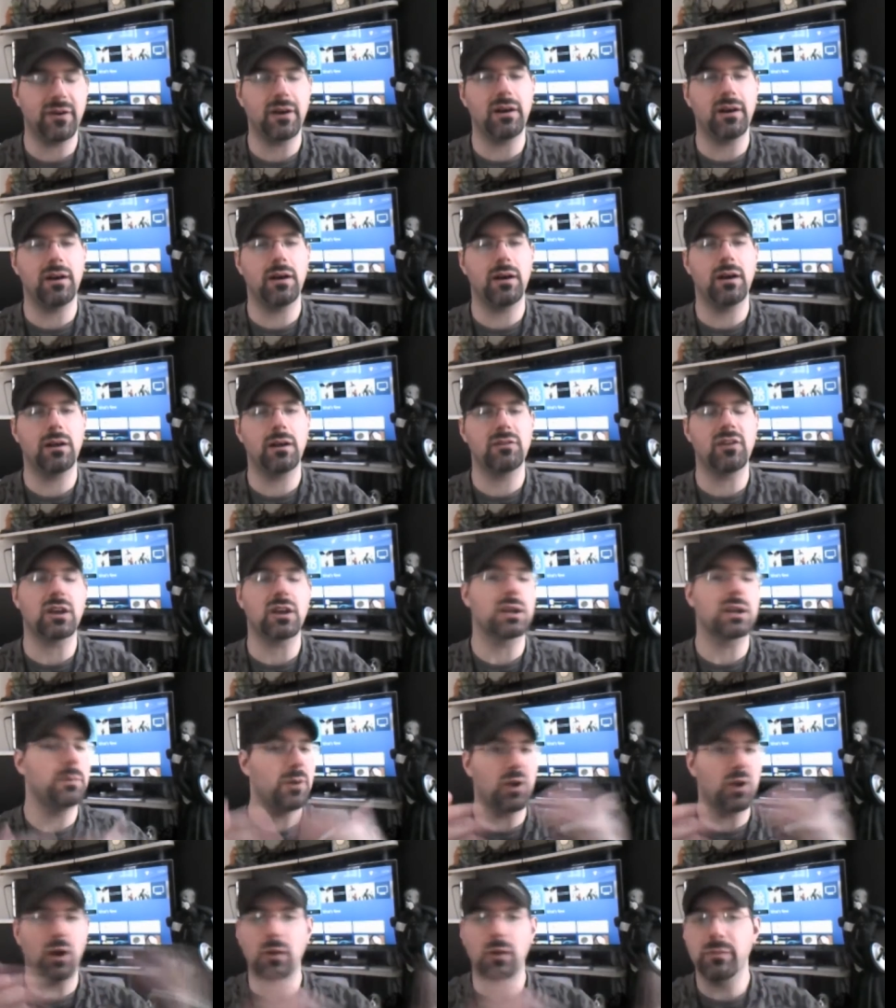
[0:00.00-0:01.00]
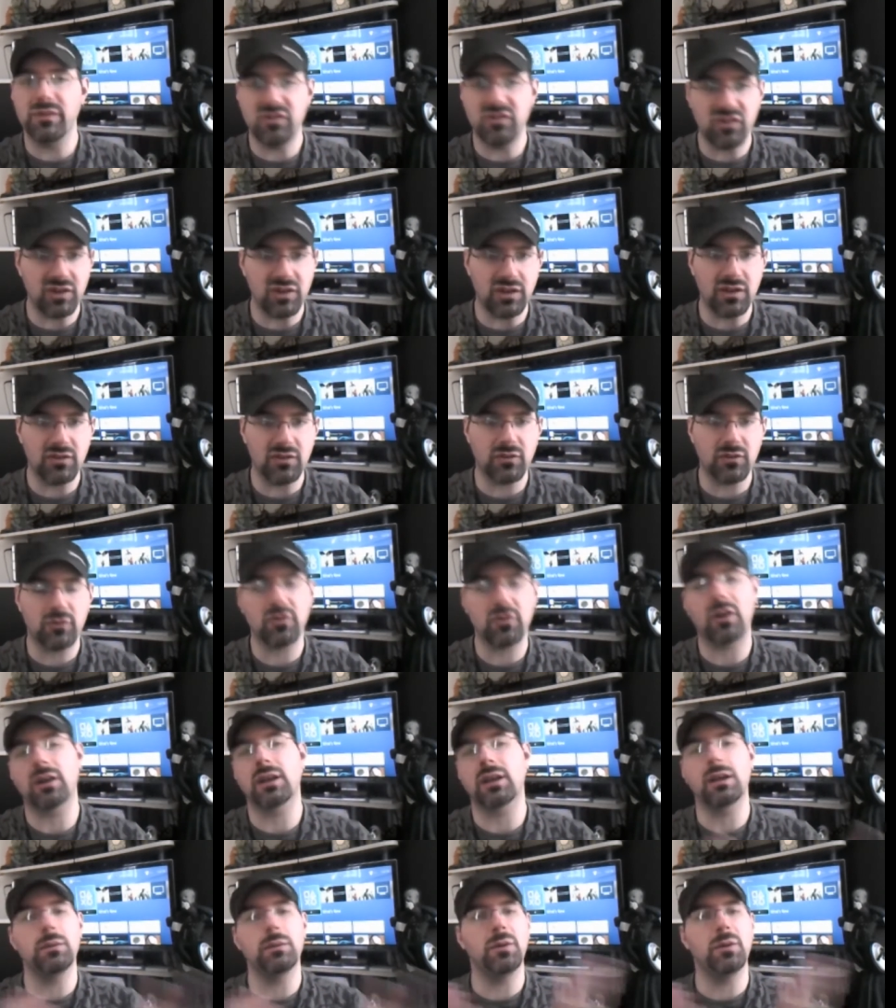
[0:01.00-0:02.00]
uh, talking about RPGs or
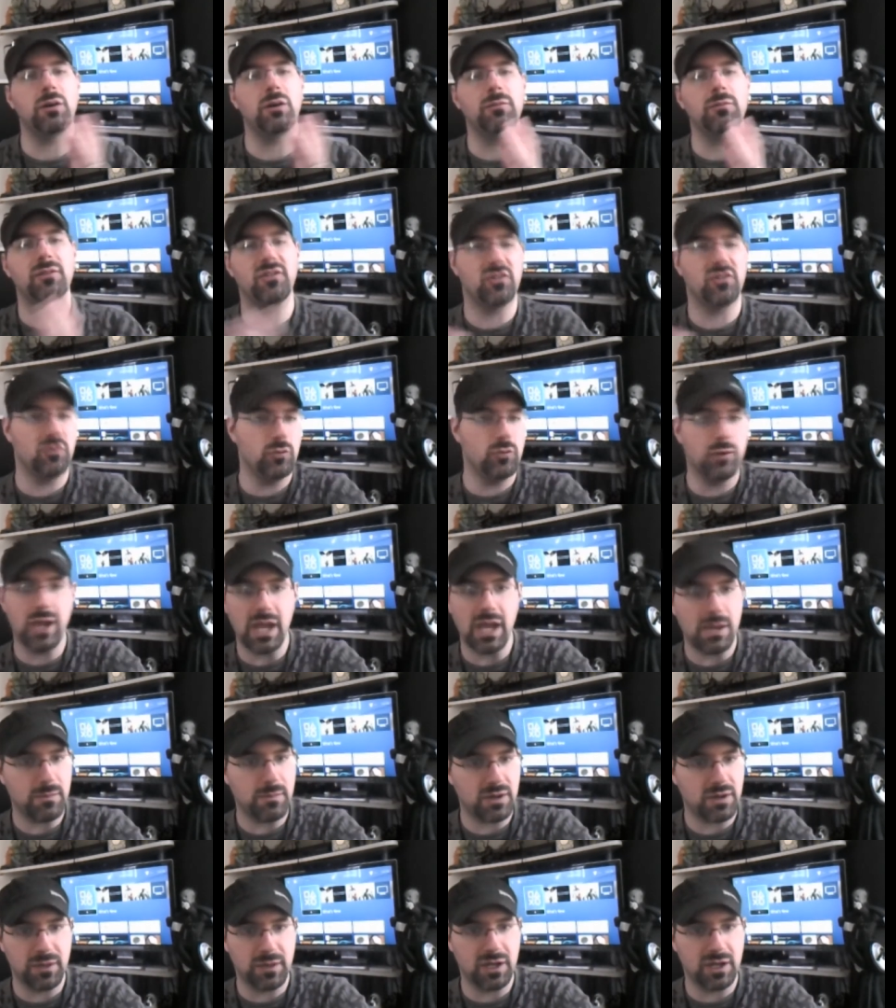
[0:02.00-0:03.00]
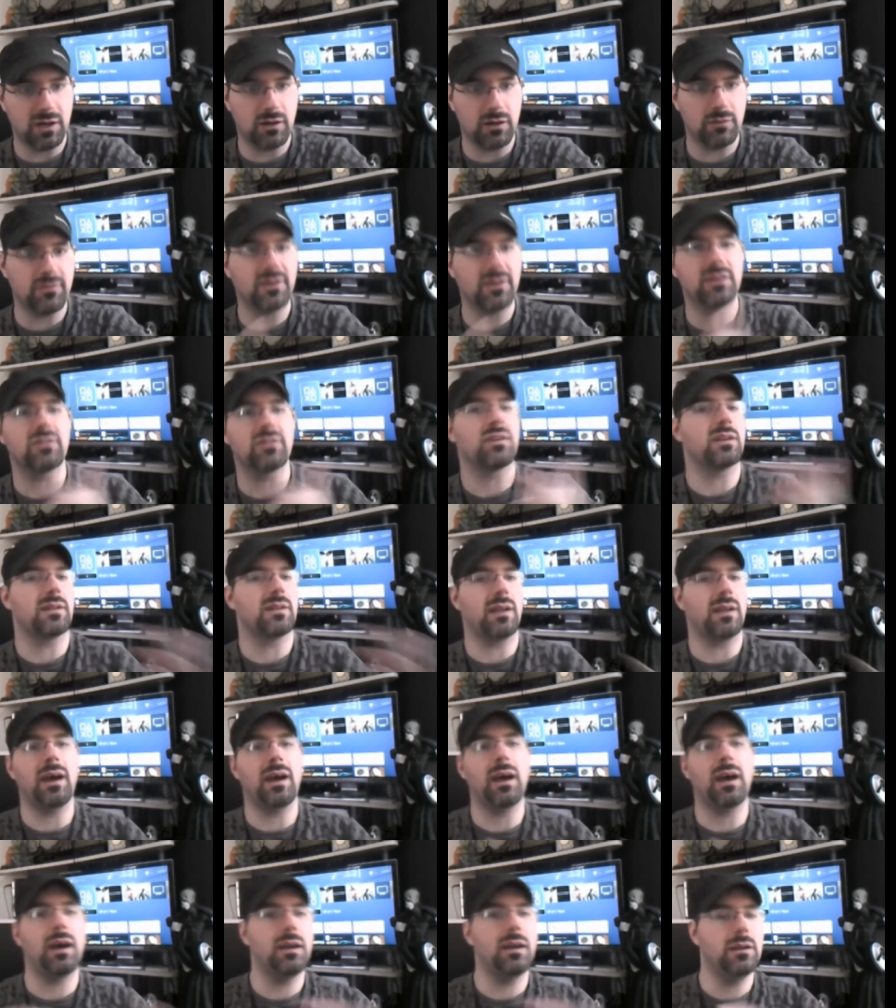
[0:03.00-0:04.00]
talking about this new game coming out, things like
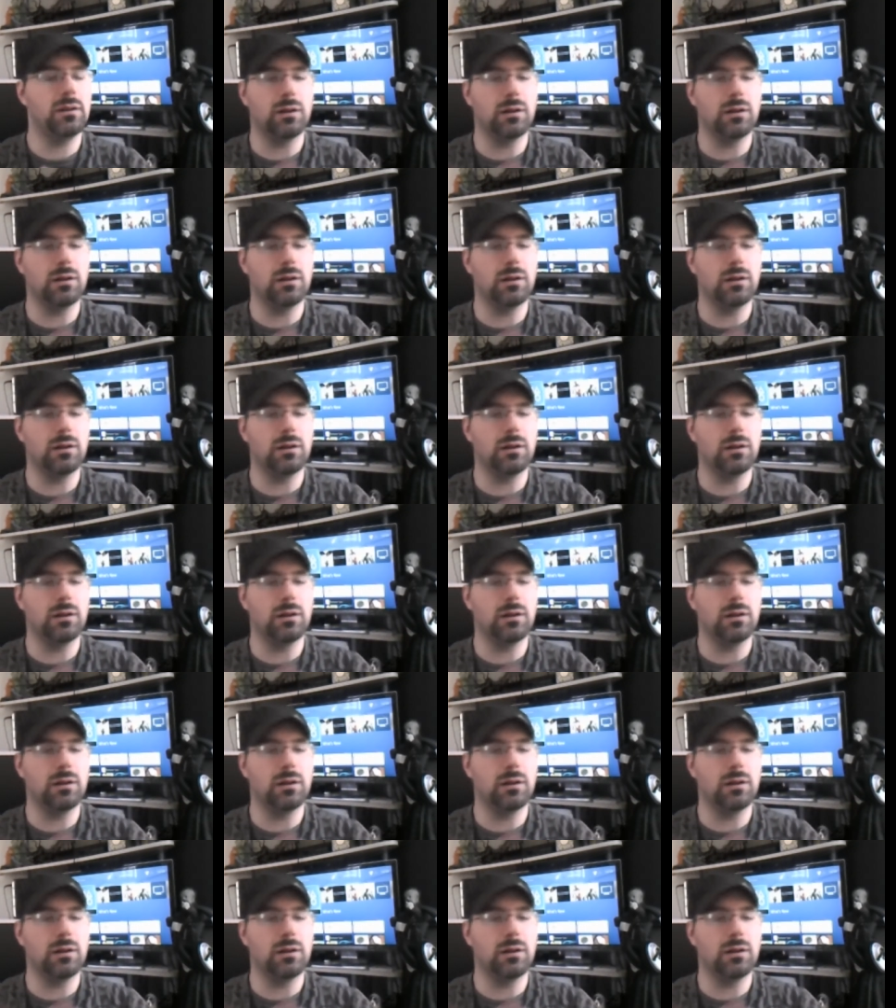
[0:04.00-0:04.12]
that.